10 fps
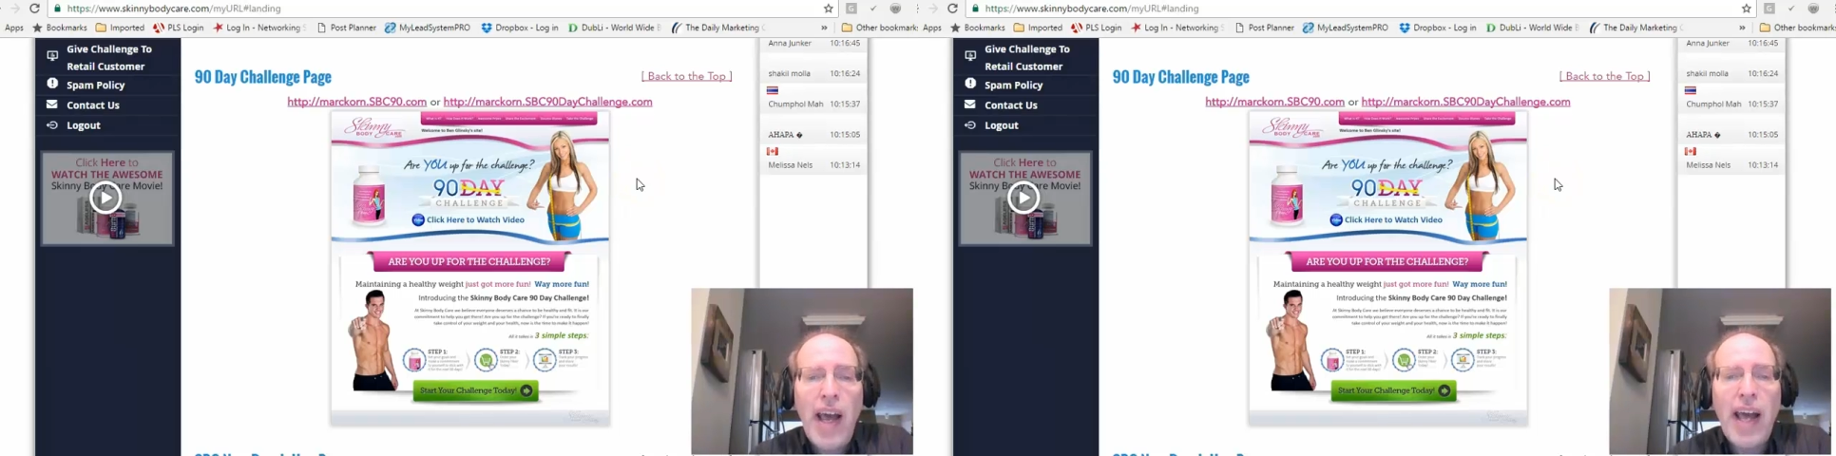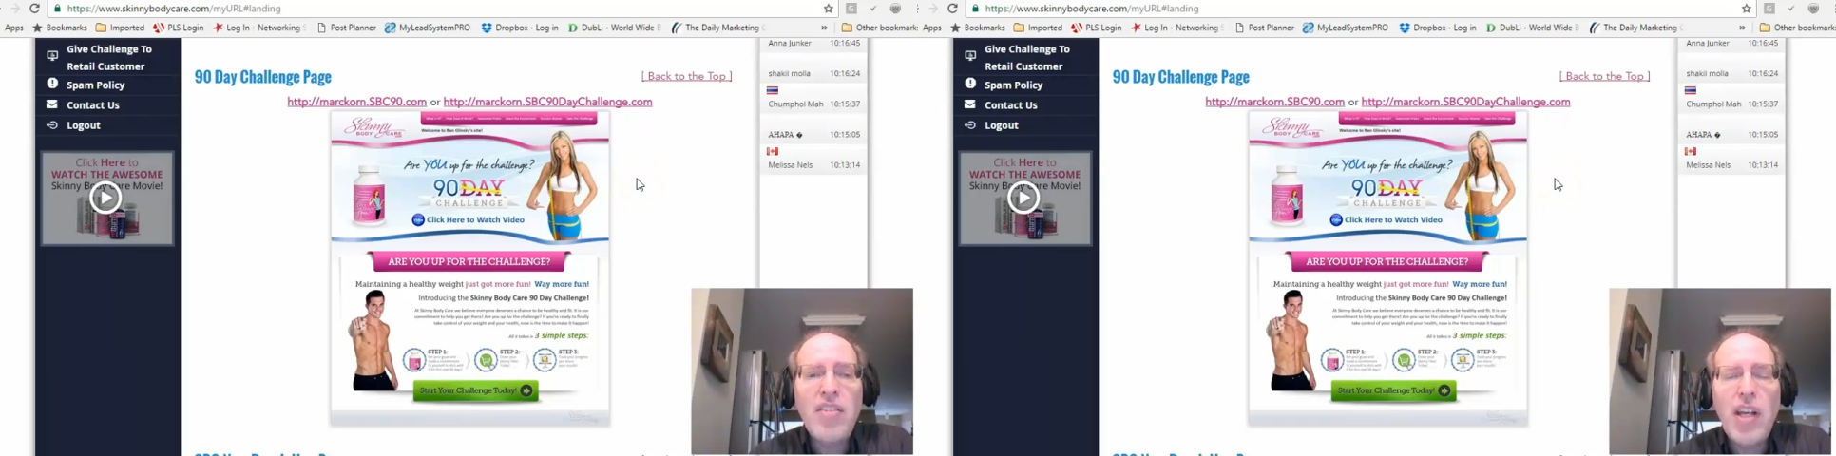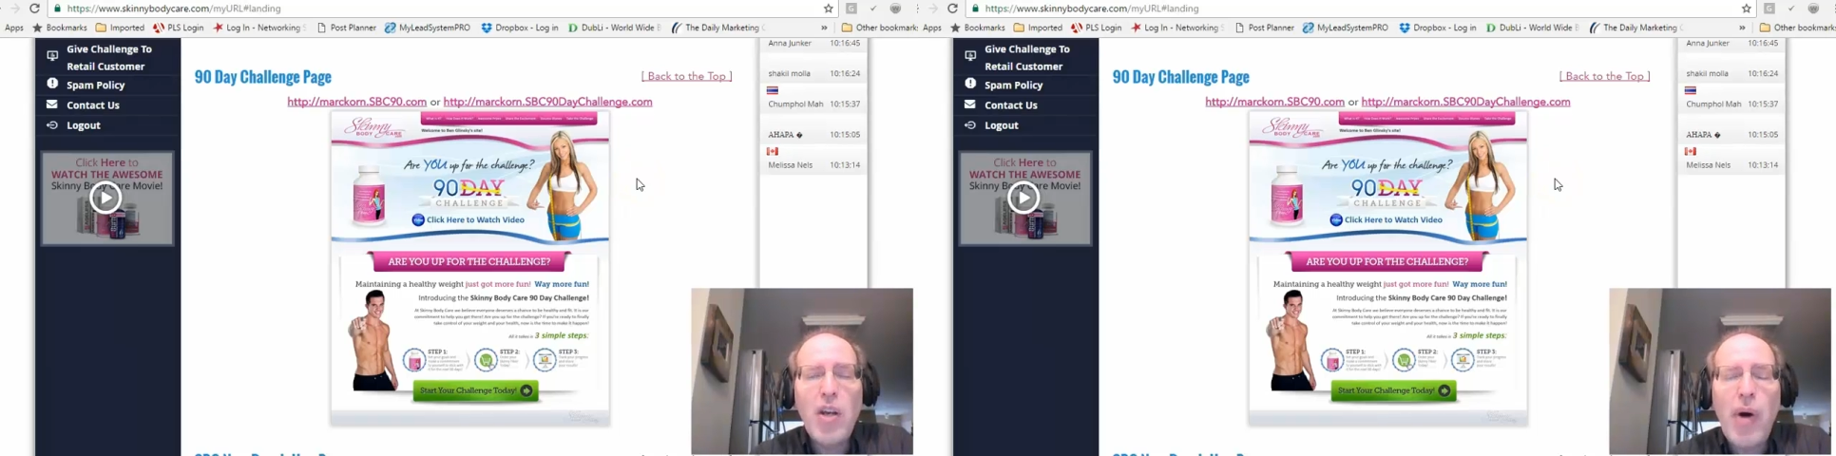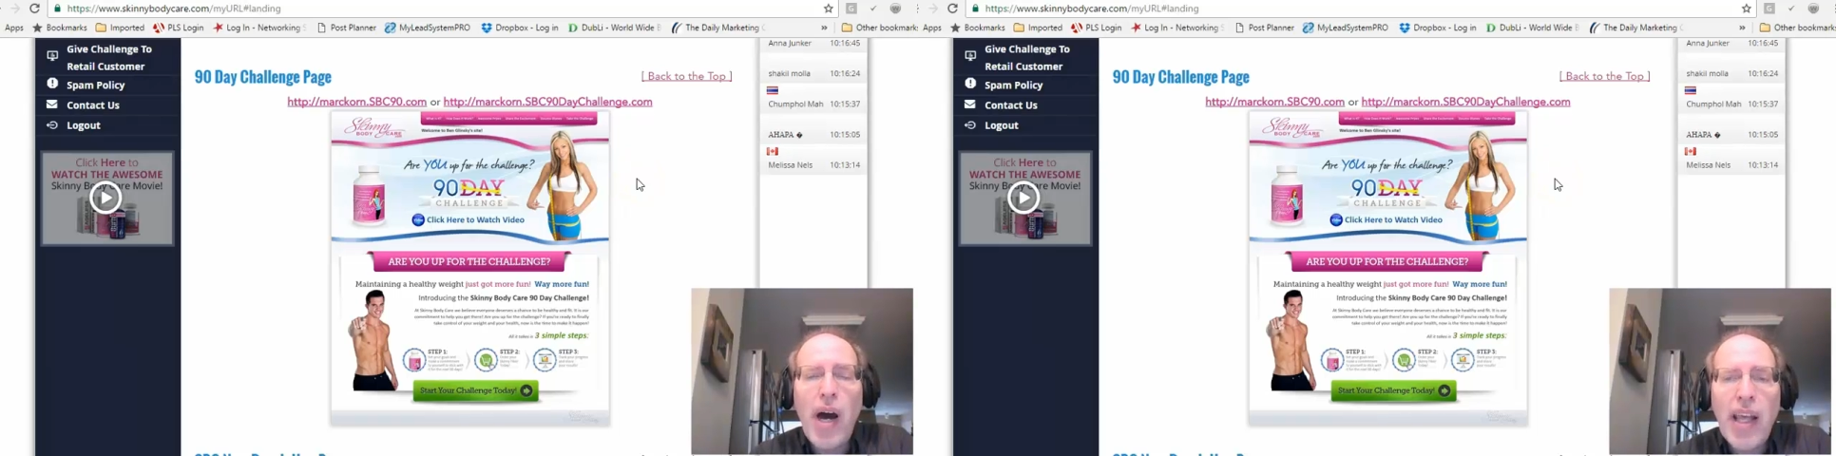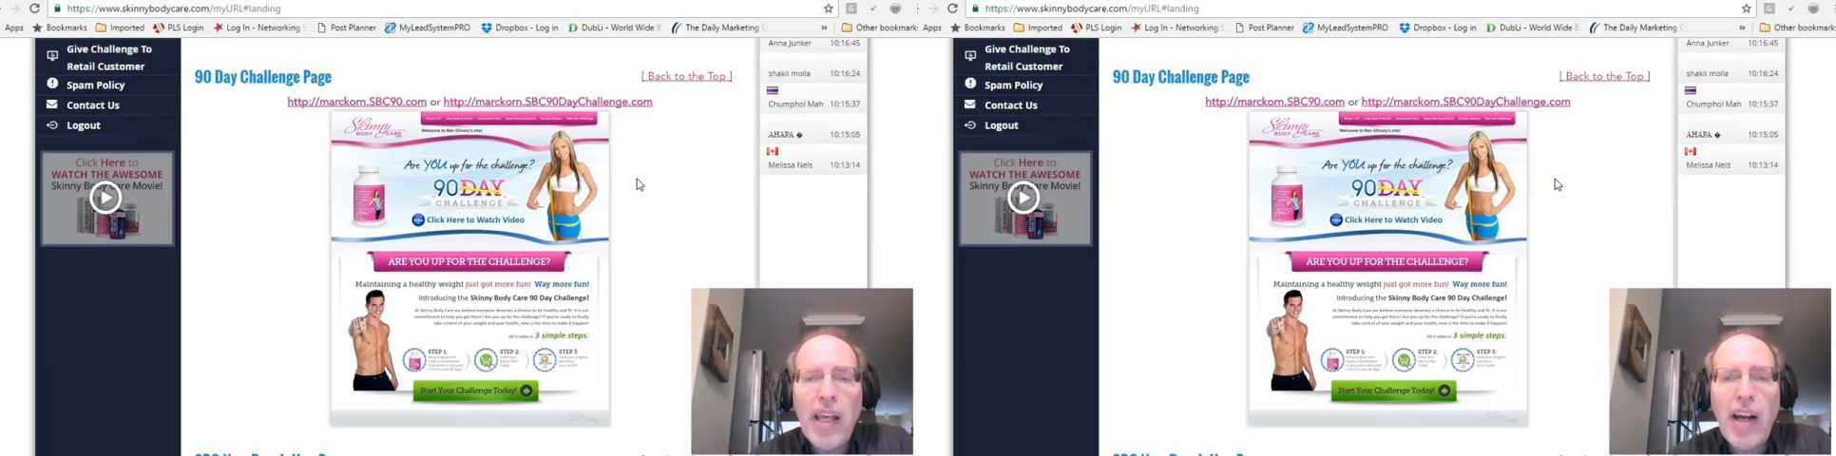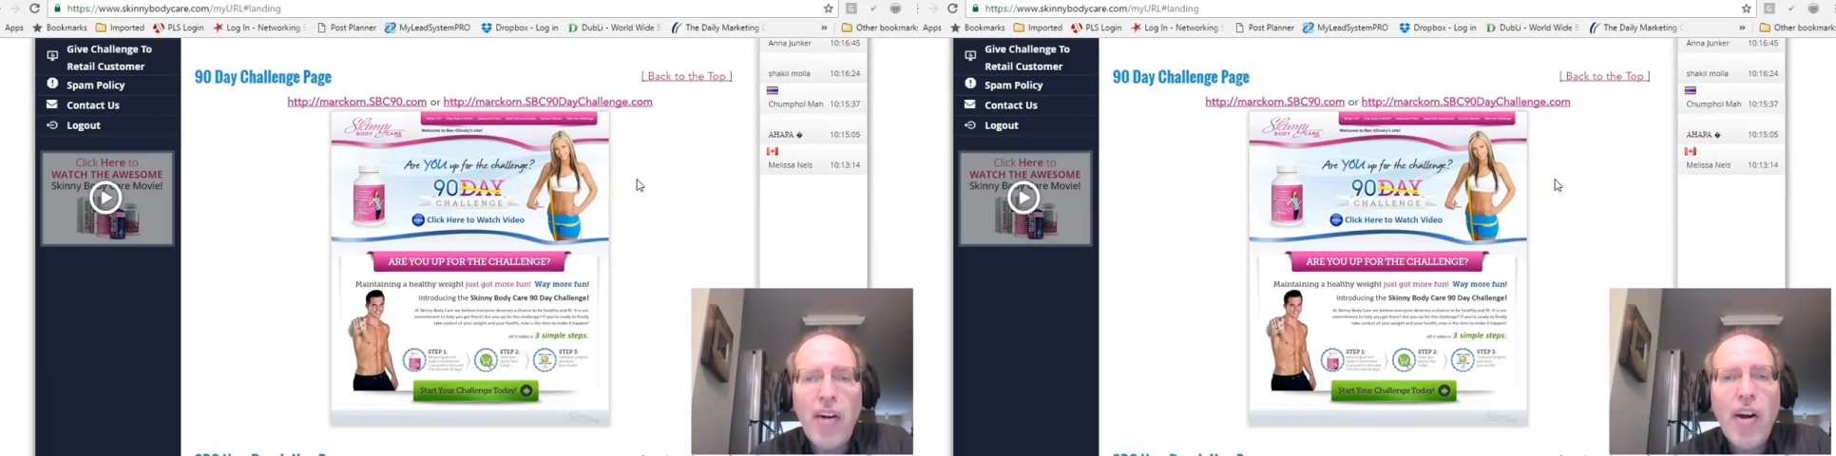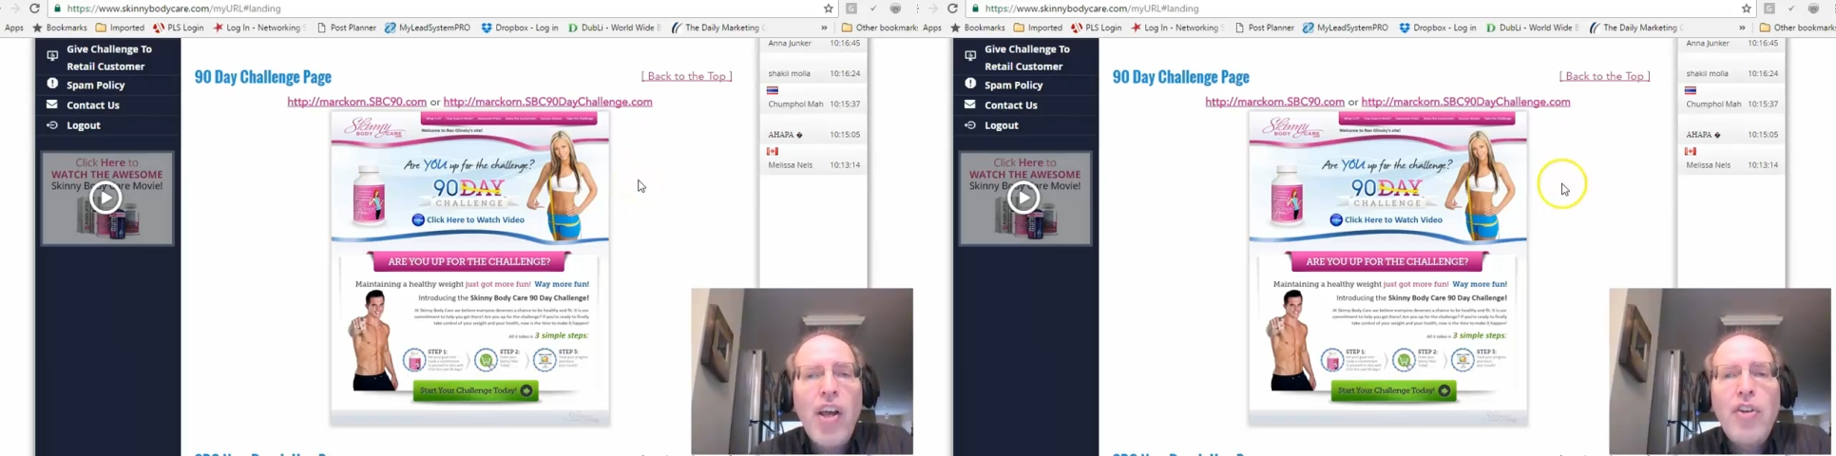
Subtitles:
at Skinny Body Care.